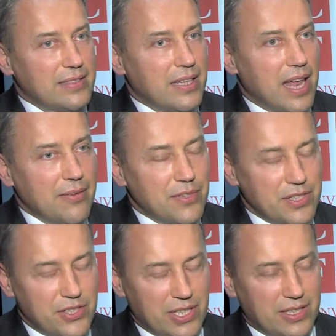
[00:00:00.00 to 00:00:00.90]

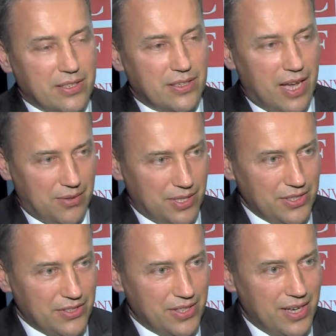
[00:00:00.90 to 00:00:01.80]
leveraging the
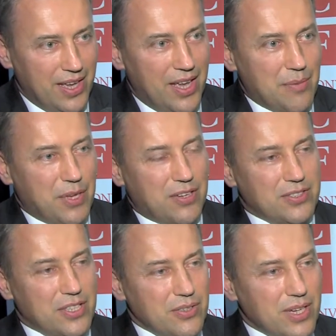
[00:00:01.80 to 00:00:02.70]
knowledge,
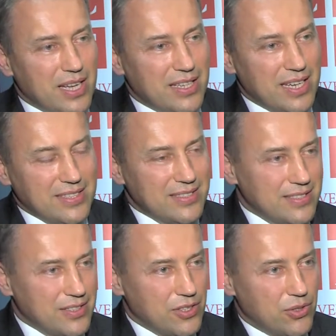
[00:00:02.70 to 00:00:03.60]
because you can
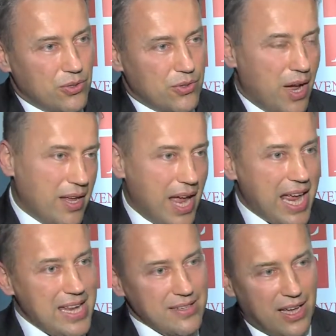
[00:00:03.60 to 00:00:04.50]
listen to
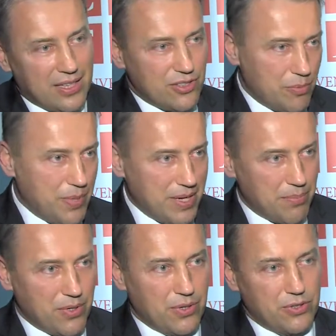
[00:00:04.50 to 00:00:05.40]
8 other
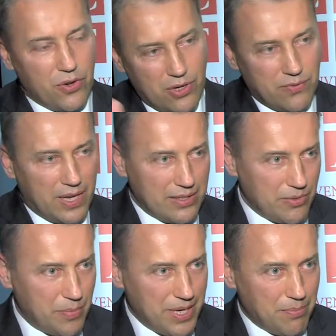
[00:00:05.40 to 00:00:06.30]
people or 12 other
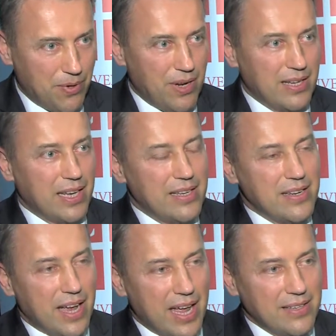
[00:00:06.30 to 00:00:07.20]
people, and at
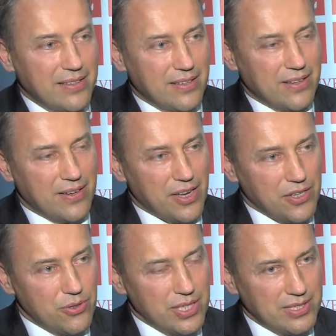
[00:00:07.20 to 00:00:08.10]
the end,
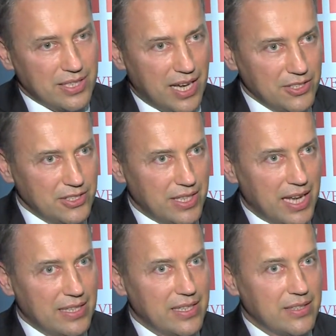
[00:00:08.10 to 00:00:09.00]
your discussion
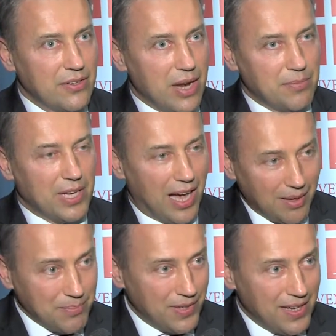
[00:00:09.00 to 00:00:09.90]
getting wrapped
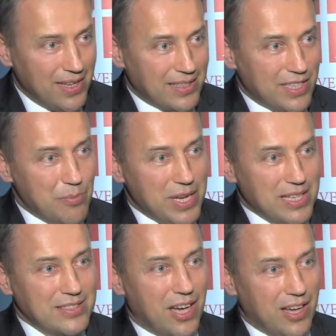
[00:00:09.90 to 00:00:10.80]
up. That
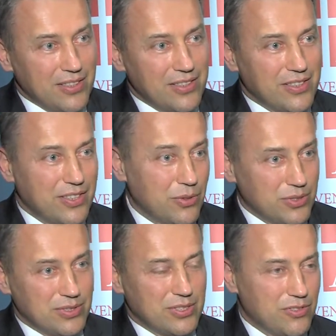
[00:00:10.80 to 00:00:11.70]
means another
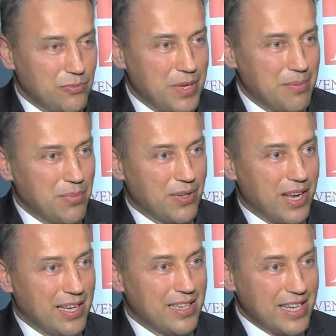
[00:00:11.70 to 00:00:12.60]
dozens of people
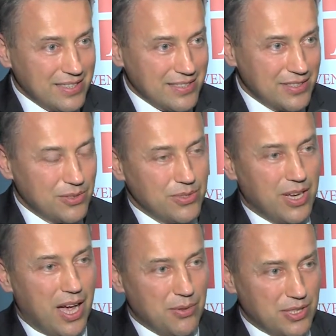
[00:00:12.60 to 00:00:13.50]
can listen to
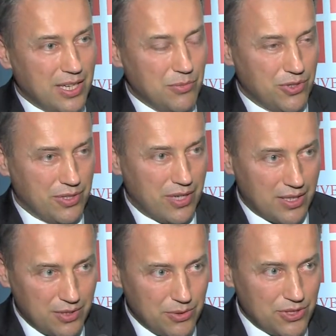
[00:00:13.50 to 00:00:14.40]
the outcome or the
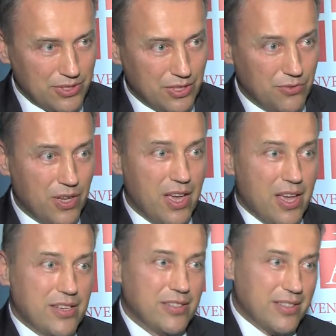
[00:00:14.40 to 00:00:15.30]
conclusions of
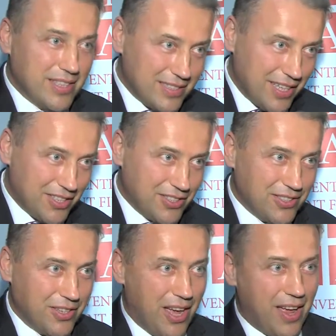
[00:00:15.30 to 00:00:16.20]
the
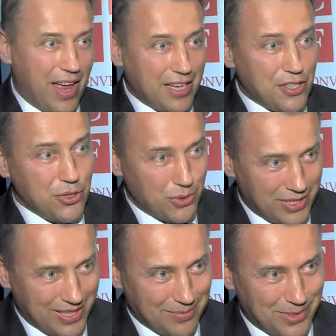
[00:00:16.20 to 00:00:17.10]
discussion at your
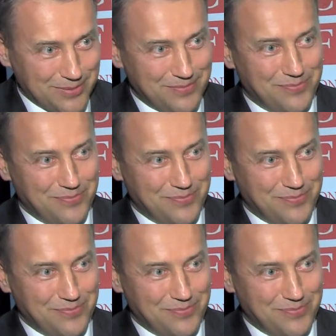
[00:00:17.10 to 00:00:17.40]
table.